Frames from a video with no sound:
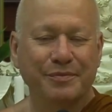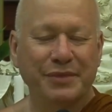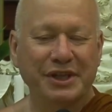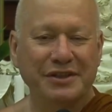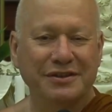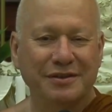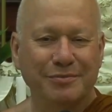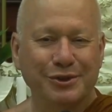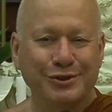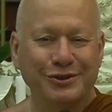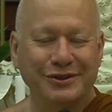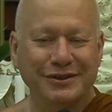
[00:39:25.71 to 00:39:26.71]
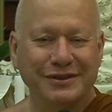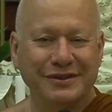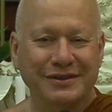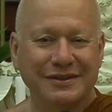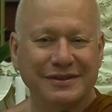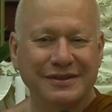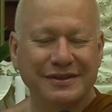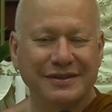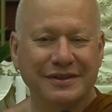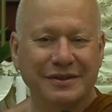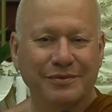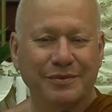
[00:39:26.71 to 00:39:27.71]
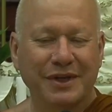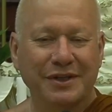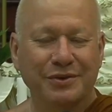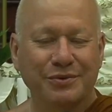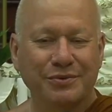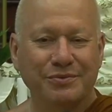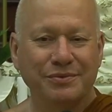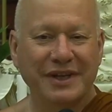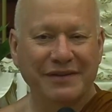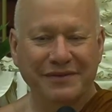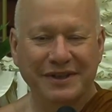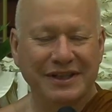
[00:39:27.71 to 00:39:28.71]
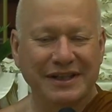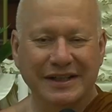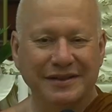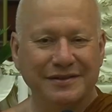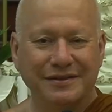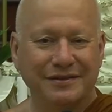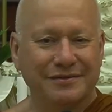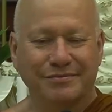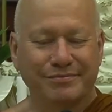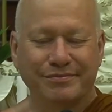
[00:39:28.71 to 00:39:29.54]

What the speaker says: Peace emerges. So one who never clings